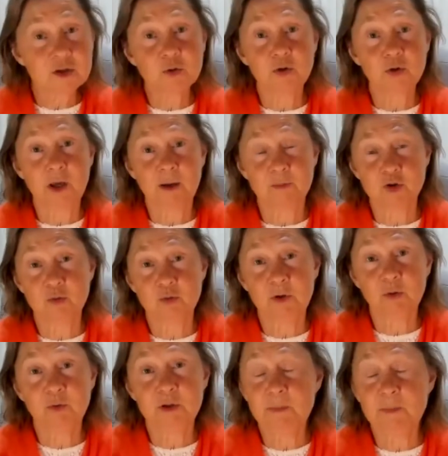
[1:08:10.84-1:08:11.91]
who came to
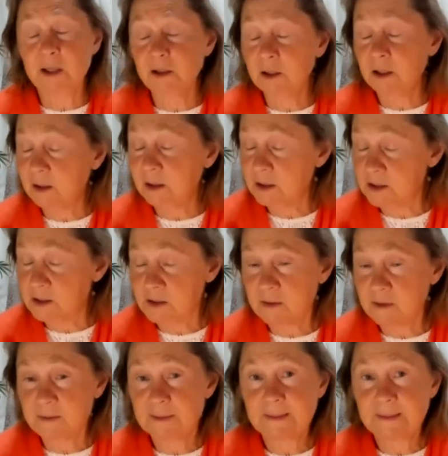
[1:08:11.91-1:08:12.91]
me with mental illness,